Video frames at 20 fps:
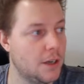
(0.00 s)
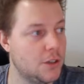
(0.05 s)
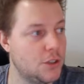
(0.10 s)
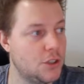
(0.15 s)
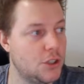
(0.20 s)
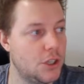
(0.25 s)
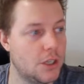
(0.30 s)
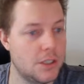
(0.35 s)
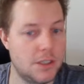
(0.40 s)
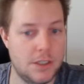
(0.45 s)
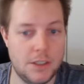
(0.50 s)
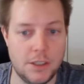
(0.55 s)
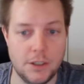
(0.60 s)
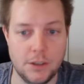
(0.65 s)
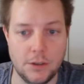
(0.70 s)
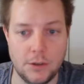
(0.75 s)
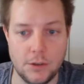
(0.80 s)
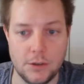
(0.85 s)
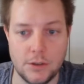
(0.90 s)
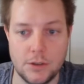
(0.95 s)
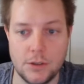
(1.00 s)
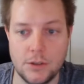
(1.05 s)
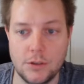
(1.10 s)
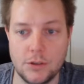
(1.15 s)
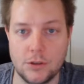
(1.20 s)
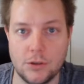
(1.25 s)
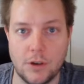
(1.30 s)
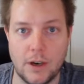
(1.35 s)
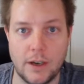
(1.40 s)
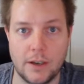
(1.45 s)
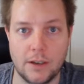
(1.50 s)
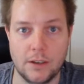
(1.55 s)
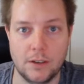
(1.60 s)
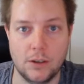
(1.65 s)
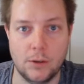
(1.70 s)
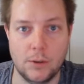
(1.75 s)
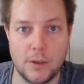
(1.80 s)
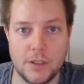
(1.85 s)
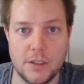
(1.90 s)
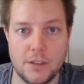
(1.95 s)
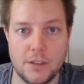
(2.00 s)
just to use DragonOS